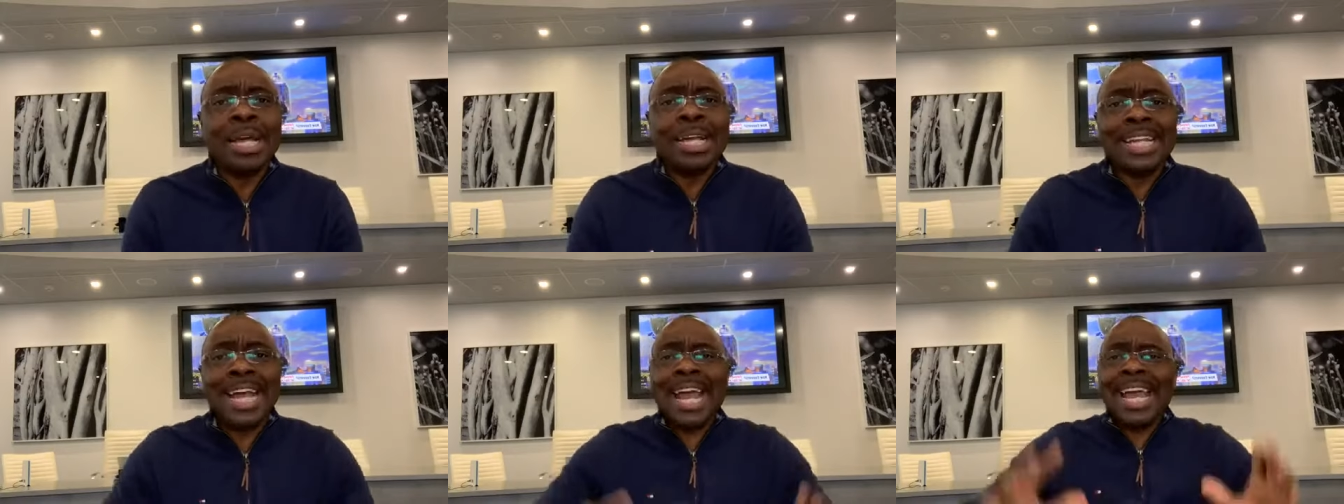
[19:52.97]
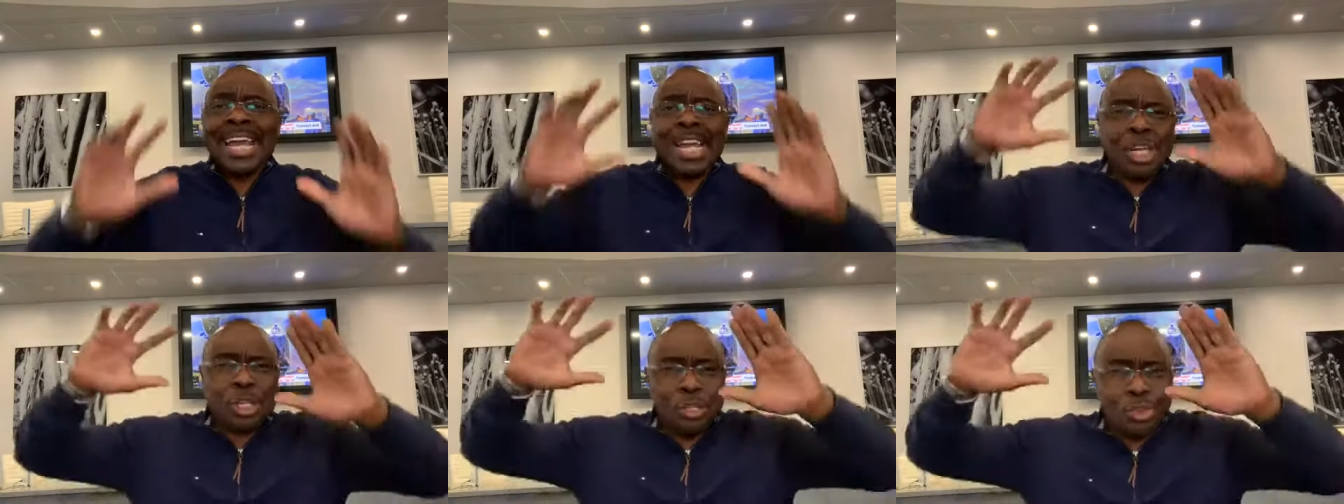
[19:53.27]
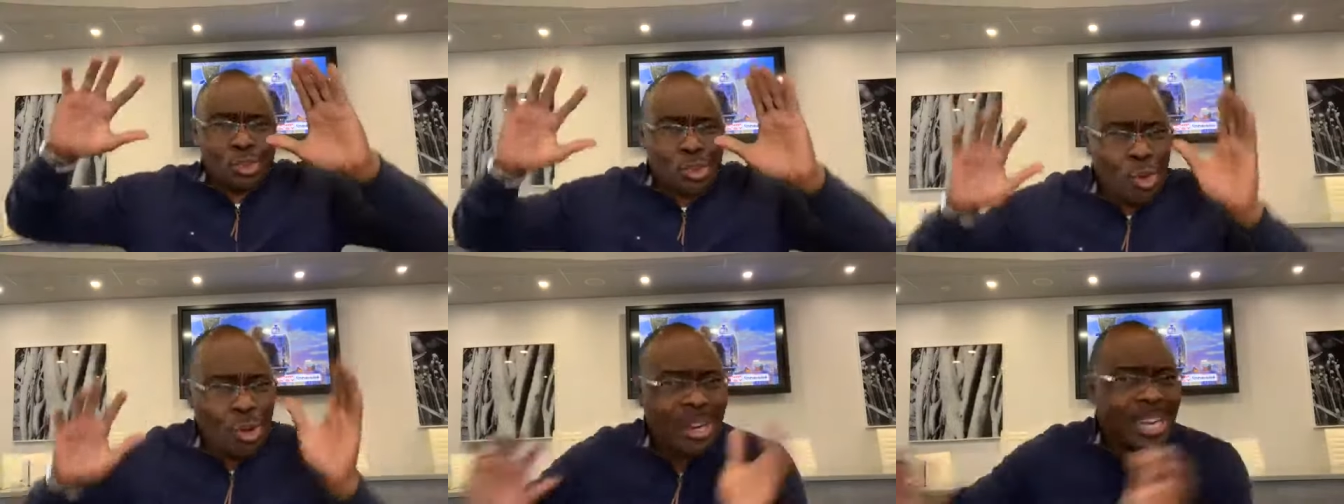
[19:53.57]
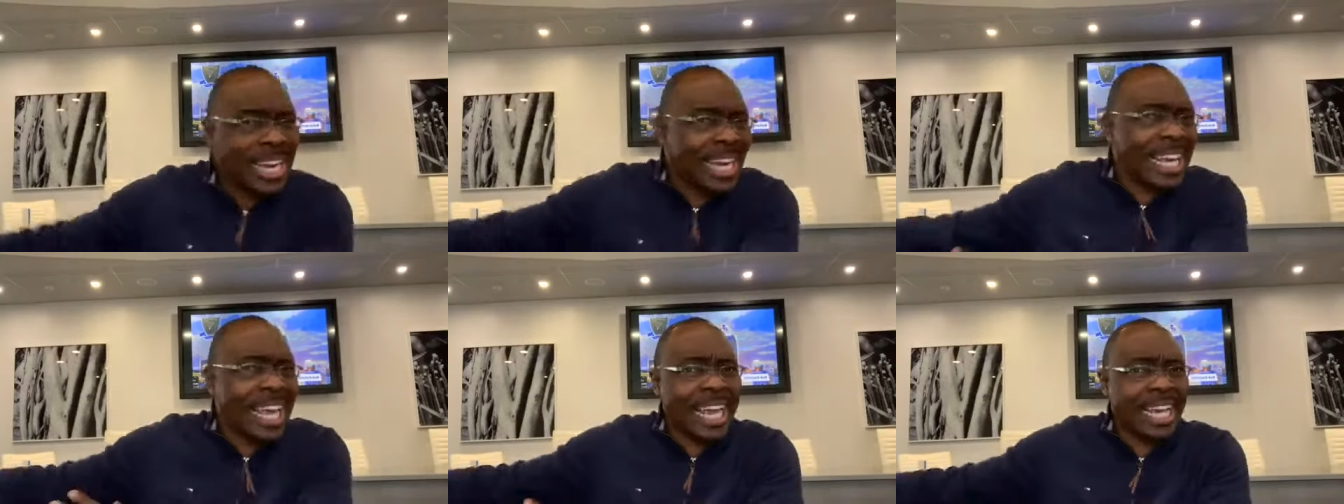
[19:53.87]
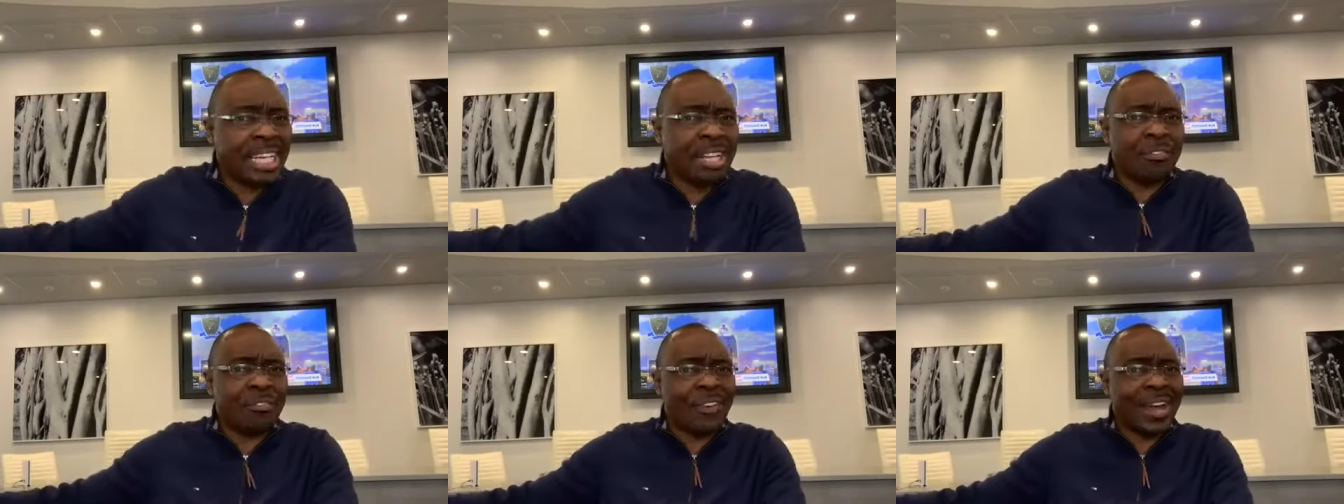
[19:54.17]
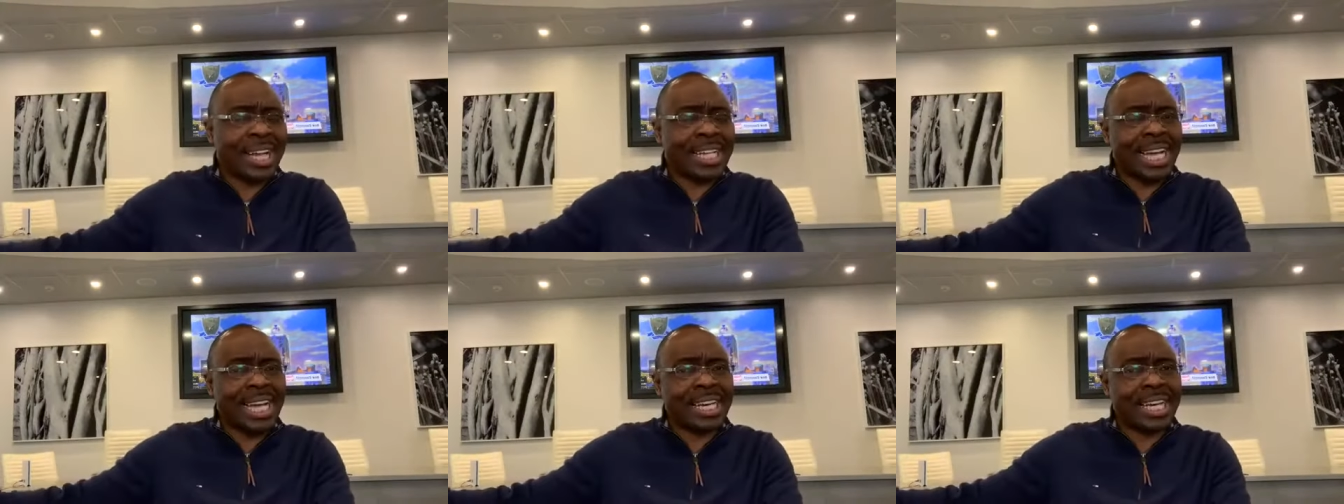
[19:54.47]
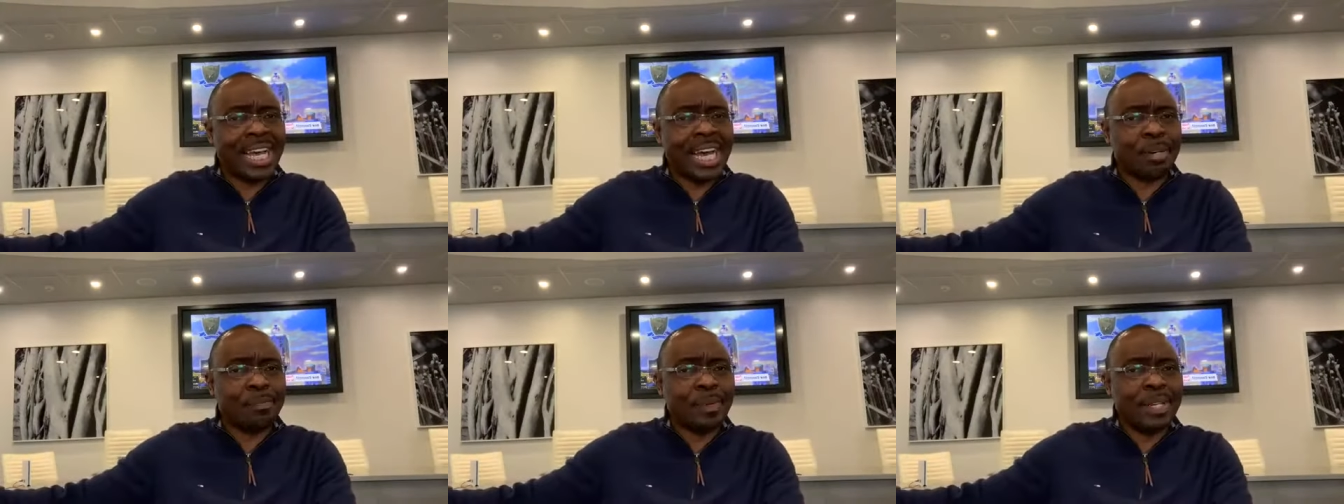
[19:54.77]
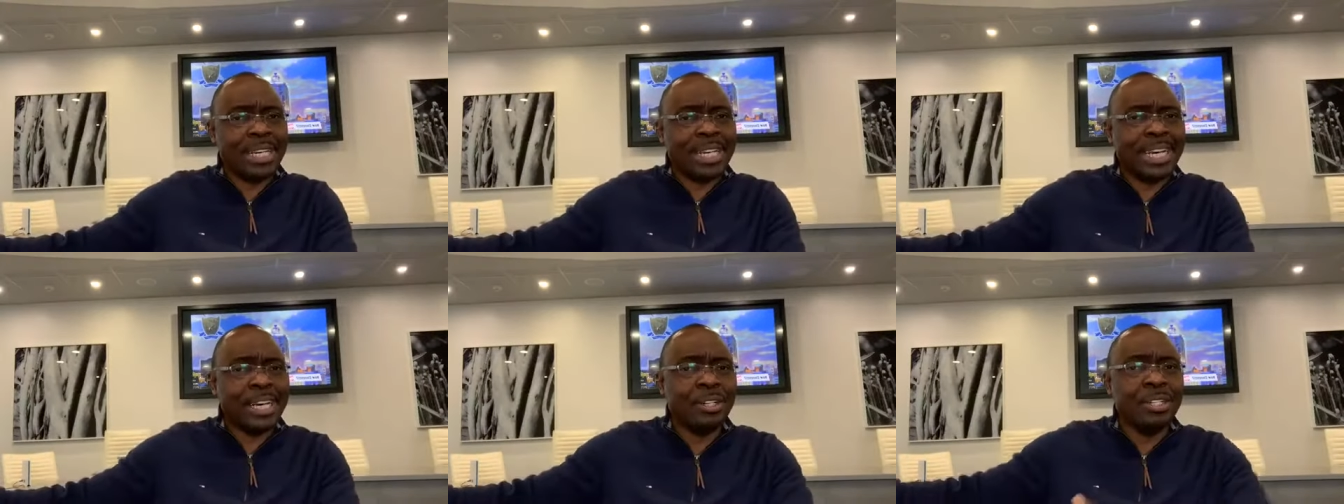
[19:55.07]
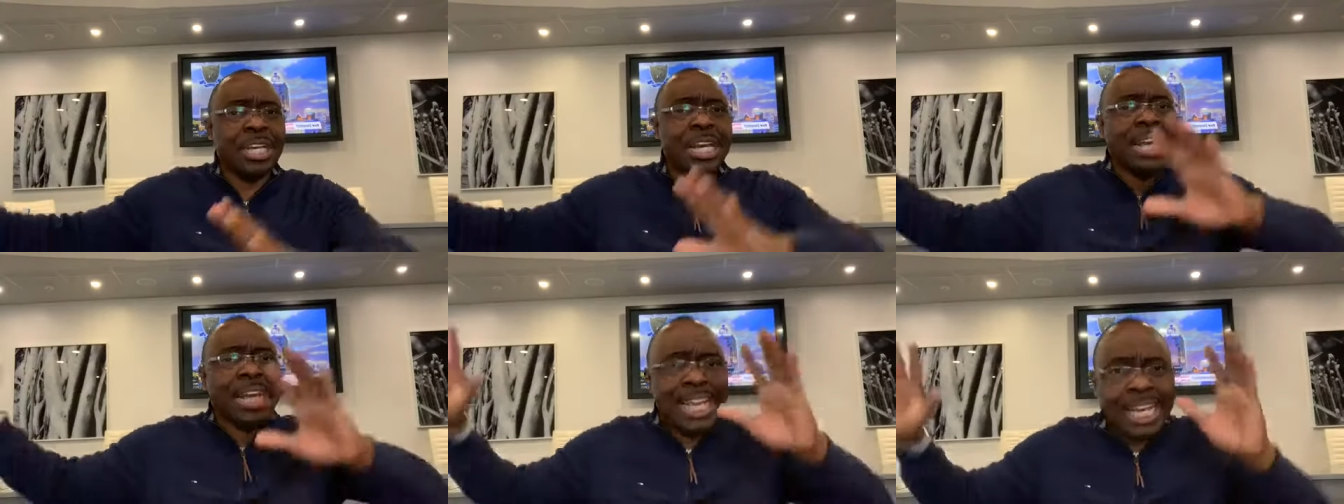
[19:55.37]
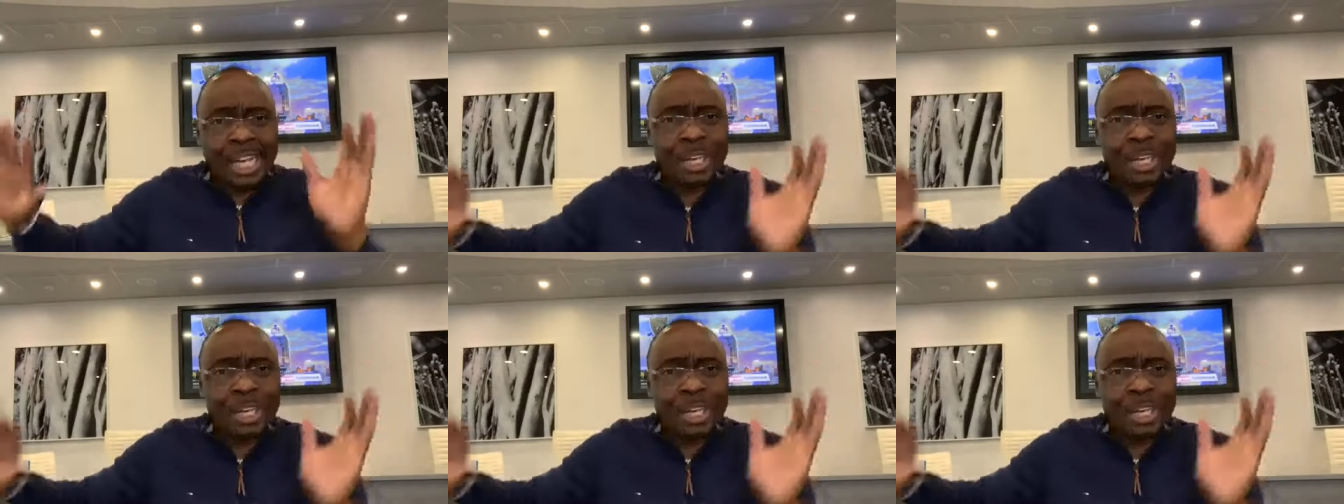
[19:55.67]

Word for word: They ignored again the fact that he had been healed,